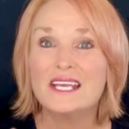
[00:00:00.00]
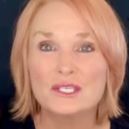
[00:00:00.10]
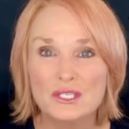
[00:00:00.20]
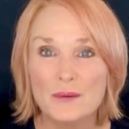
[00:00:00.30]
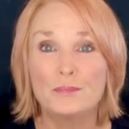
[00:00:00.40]

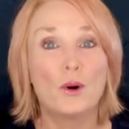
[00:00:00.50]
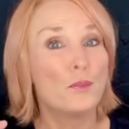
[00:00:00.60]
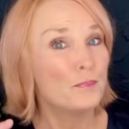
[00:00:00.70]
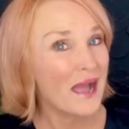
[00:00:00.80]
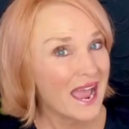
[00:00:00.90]

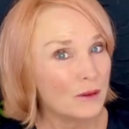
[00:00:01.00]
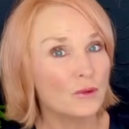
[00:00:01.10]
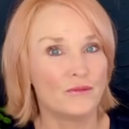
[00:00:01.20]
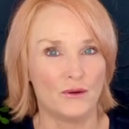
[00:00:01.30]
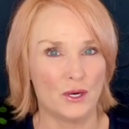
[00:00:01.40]
simple,
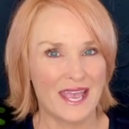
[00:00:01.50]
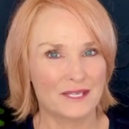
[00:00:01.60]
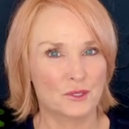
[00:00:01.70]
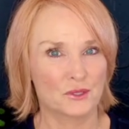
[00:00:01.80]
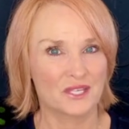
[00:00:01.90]
powerful
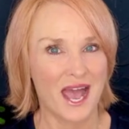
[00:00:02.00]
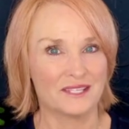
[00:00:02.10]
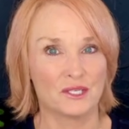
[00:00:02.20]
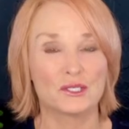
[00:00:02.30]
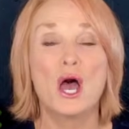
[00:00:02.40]

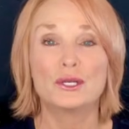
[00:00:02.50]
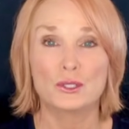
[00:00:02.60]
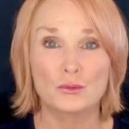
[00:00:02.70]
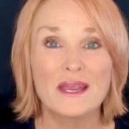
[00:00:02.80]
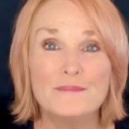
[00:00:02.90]
exercises to
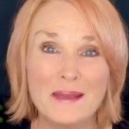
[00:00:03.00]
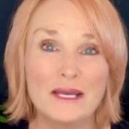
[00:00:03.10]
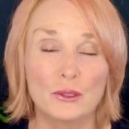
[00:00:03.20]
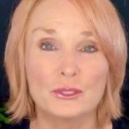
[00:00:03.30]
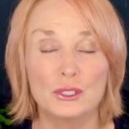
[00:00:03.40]

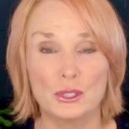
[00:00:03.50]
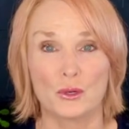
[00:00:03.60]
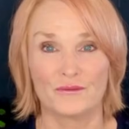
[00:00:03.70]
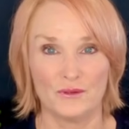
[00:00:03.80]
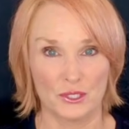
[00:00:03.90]
rebuild your
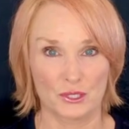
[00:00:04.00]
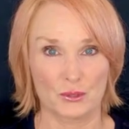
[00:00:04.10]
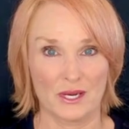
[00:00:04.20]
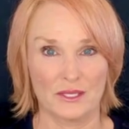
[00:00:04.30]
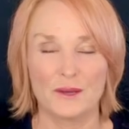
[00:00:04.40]
foot
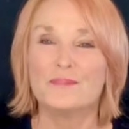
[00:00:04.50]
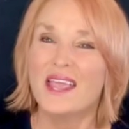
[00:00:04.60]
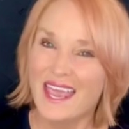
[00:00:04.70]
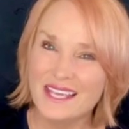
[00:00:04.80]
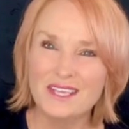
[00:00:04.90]

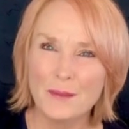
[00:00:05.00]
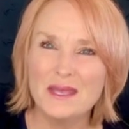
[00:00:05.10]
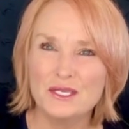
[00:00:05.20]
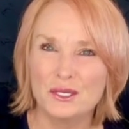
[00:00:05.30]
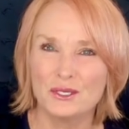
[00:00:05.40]
strength. As I
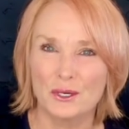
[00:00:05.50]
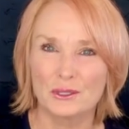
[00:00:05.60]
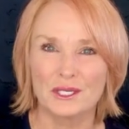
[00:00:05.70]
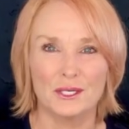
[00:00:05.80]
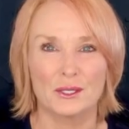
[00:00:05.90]
mentioned
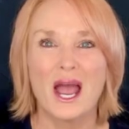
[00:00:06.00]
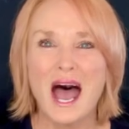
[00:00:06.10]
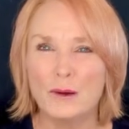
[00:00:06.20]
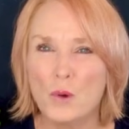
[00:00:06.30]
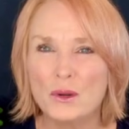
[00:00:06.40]
earlier,
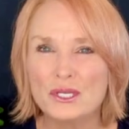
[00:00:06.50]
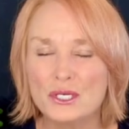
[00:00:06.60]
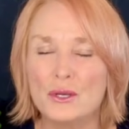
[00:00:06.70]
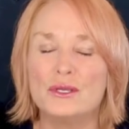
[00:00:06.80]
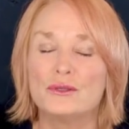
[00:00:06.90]
I want to
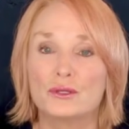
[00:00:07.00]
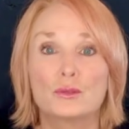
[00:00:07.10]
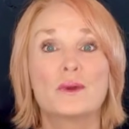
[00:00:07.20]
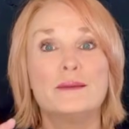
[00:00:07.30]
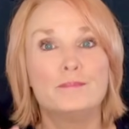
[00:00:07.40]
show you the
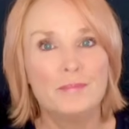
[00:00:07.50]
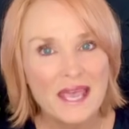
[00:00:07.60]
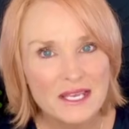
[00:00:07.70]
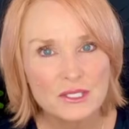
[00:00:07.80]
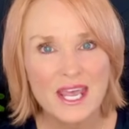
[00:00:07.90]
3
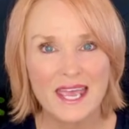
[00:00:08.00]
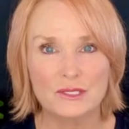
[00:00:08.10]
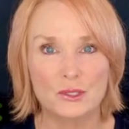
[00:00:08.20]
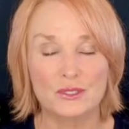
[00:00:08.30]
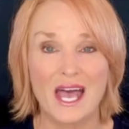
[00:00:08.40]
best
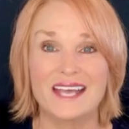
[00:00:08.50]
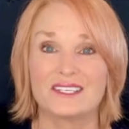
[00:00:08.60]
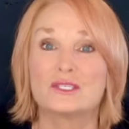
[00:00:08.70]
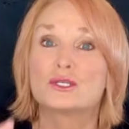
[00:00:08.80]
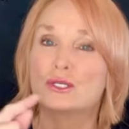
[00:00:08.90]

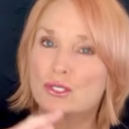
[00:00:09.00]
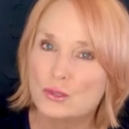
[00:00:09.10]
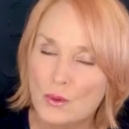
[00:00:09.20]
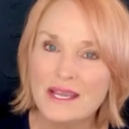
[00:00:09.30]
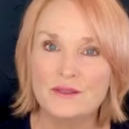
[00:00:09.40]
exercises to
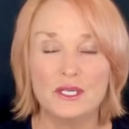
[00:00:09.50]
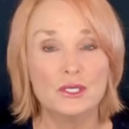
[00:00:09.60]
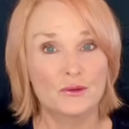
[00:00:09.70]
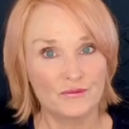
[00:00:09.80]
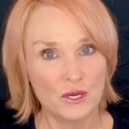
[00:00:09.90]
strengthen
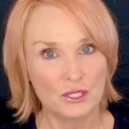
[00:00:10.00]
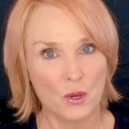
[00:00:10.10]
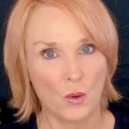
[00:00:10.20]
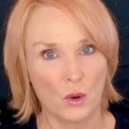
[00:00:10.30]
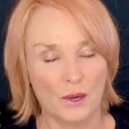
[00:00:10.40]
your foot
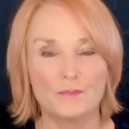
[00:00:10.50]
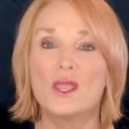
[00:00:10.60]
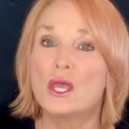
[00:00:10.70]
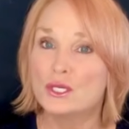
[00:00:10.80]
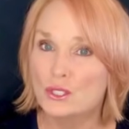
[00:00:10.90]
core.
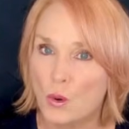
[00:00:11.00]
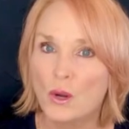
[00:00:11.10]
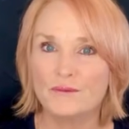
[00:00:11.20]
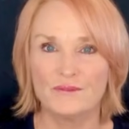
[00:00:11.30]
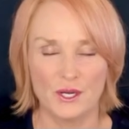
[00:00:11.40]

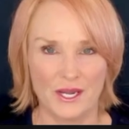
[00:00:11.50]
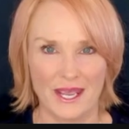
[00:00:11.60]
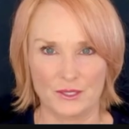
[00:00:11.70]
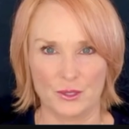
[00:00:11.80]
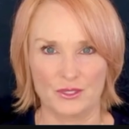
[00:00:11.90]
Short foot
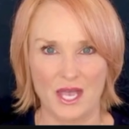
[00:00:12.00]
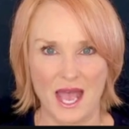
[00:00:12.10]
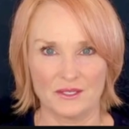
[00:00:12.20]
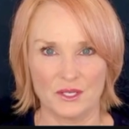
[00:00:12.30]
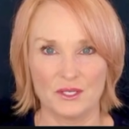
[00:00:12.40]

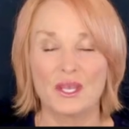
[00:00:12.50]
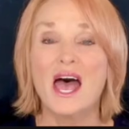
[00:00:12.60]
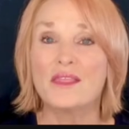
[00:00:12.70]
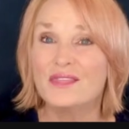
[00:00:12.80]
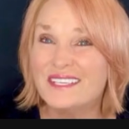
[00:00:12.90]
exercises,
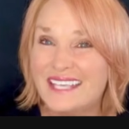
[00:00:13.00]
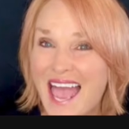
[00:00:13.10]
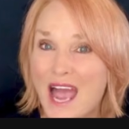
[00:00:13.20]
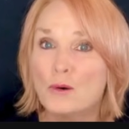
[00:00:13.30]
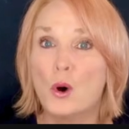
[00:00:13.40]
the
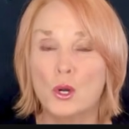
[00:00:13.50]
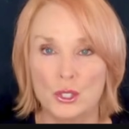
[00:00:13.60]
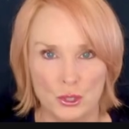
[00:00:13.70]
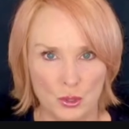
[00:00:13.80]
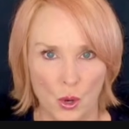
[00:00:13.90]
towel
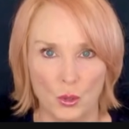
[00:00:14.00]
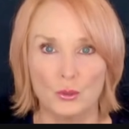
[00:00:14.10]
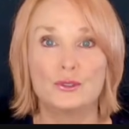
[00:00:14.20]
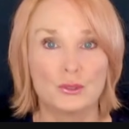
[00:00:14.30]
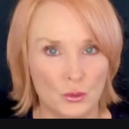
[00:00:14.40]

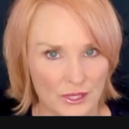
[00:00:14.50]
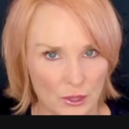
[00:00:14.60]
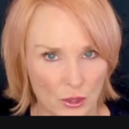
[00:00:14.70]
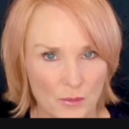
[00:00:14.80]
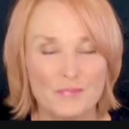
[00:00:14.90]
control
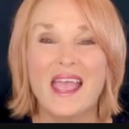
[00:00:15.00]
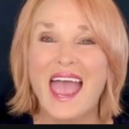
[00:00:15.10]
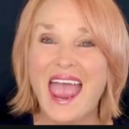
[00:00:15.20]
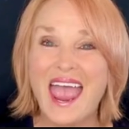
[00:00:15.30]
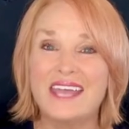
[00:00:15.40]
drill,
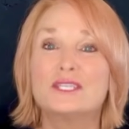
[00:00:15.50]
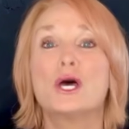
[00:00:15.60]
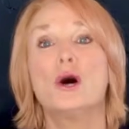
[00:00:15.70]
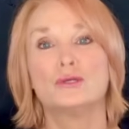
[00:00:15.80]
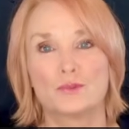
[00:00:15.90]
and
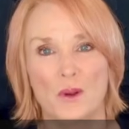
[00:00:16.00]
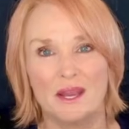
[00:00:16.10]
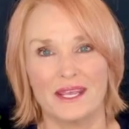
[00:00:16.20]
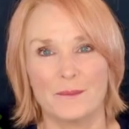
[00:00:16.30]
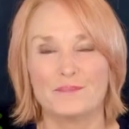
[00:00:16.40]
toe
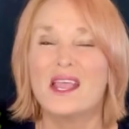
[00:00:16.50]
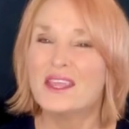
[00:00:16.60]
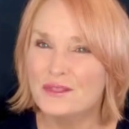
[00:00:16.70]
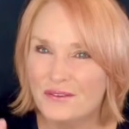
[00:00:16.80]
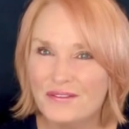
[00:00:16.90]
spreading.
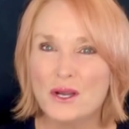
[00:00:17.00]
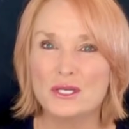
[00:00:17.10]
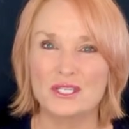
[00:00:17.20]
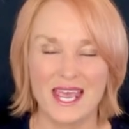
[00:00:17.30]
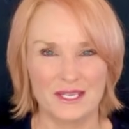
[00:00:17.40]
The
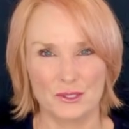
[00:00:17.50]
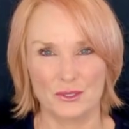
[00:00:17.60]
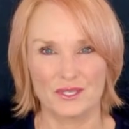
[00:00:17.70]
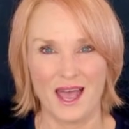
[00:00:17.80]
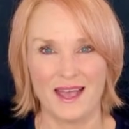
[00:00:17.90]
first
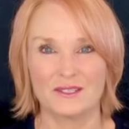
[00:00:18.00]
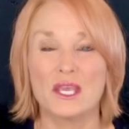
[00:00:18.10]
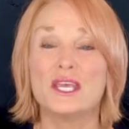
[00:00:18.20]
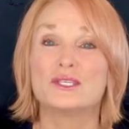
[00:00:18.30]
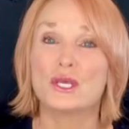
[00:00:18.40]
exercise
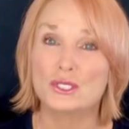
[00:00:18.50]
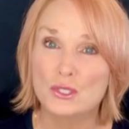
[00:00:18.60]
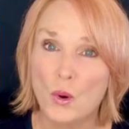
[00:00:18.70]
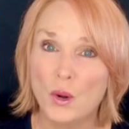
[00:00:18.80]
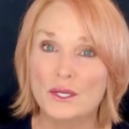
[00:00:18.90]
is
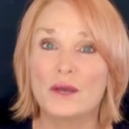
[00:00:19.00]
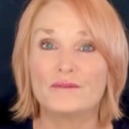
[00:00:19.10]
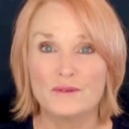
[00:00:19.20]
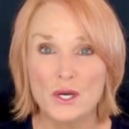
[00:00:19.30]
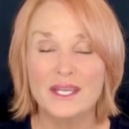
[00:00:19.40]
short
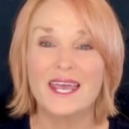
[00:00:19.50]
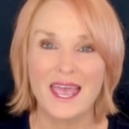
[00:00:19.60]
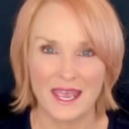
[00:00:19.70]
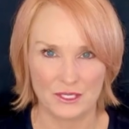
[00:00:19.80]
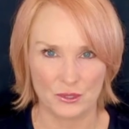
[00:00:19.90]
foot
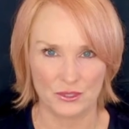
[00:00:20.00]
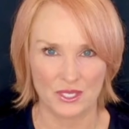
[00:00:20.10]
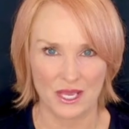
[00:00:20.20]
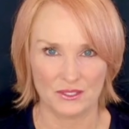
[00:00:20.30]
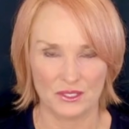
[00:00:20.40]

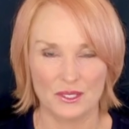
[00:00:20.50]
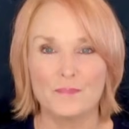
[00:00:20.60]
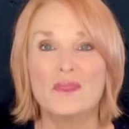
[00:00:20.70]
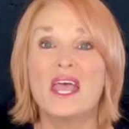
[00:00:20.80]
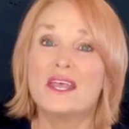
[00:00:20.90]
exercises.
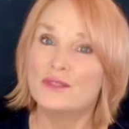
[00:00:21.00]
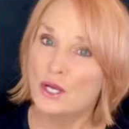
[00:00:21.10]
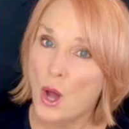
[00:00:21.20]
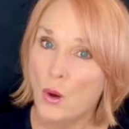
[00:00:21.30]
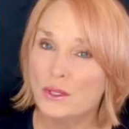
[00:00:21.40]
The
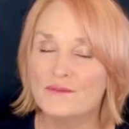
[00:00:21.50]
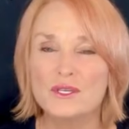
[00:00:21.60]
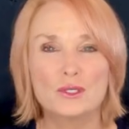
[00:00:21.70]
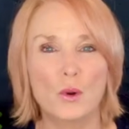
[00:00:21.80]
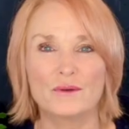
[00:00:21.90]
goal of the
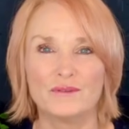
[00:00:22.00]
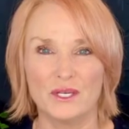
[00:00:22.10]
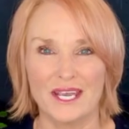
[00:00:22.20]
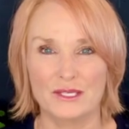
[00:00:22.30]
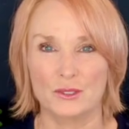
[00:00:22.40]
short foot
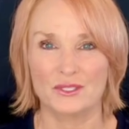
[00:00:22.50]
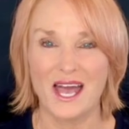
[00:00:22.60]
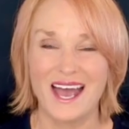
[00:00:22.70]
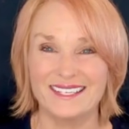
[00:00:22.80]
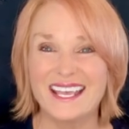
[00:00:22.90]

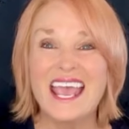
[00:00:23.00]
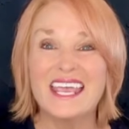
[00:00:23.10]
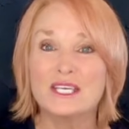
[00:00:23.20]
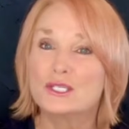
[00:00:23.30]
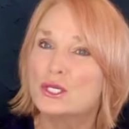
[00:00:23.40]
exercise
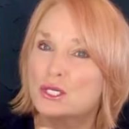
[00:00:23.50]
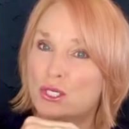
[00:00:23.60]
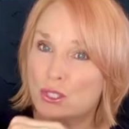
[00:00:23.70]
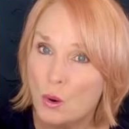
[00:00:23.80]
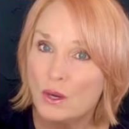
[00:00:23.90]
is to
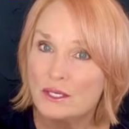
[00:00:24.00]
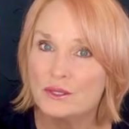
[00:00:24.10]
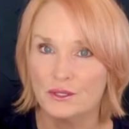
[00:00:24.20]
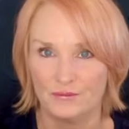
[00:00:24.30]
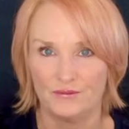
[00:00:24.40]

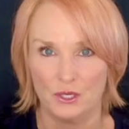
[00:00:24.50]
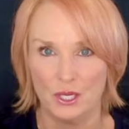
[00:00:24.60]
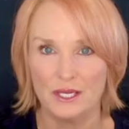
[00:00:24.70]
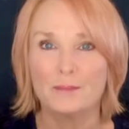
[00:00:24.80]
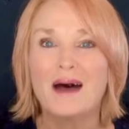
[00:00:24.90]
shorten the
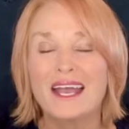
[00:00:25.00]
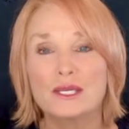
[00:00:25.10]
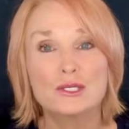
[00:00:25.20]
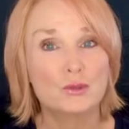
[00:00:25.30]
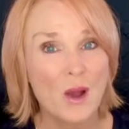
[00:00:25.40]
foot by
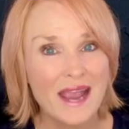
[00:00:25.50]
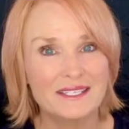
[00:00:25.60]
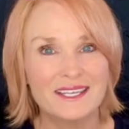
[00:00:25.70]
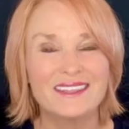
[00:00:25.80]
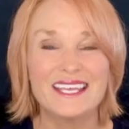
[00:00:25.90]

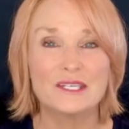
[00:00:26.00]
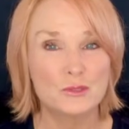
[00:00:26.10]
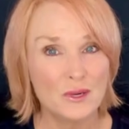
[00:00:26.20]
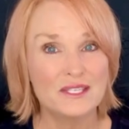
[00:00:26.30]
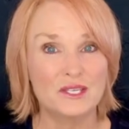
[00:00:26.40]
contracting the
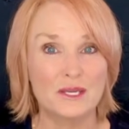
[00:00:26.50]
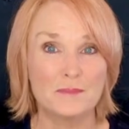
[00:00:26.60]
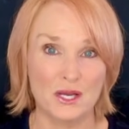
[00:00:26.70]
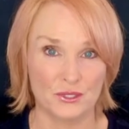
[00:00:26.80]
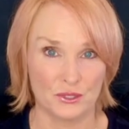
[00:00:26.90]
intrinsic
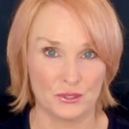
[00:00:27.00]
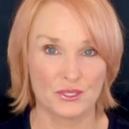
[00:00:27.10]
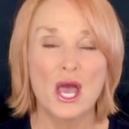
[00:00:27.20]
muscles